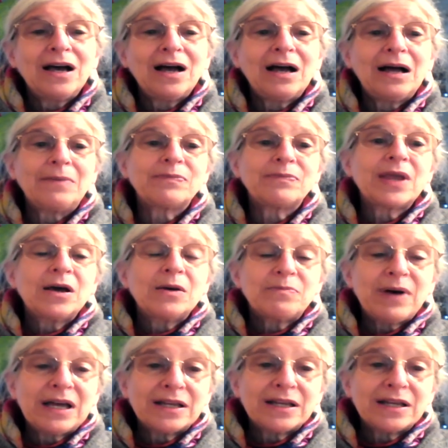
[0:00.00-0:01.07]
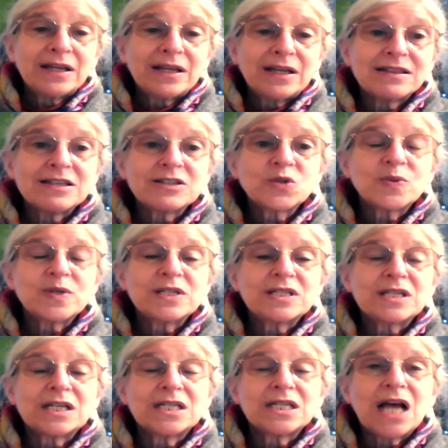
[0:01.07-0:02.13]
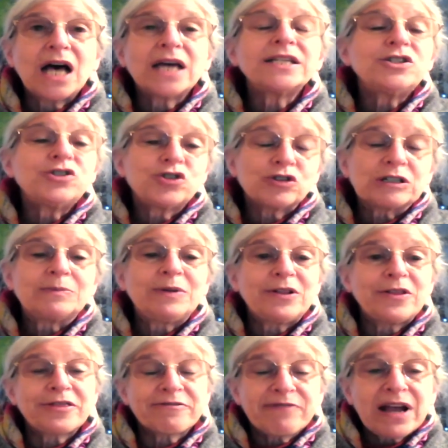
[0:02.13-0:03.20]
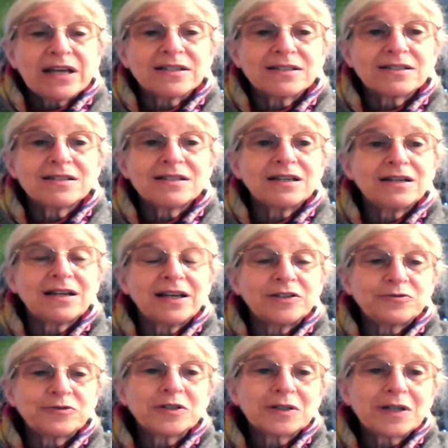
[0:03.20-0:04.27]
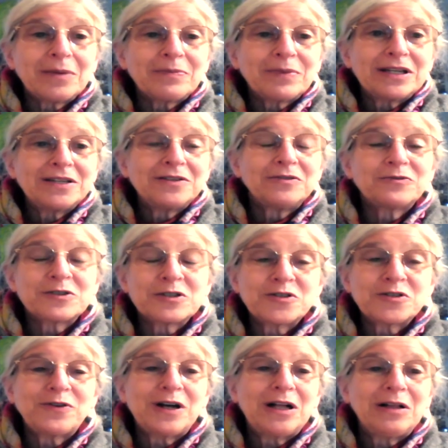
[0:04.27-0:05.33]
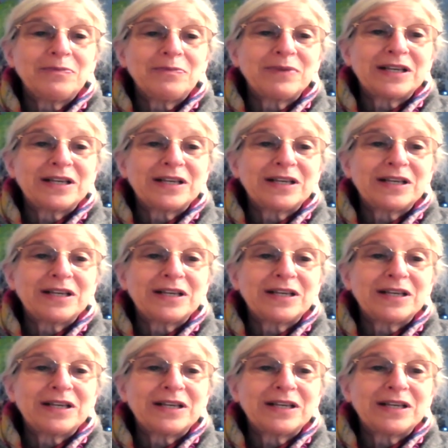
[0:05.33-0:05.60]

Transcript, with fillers: Um, but this was an unendurable threat to the United Fruit Company, first of all,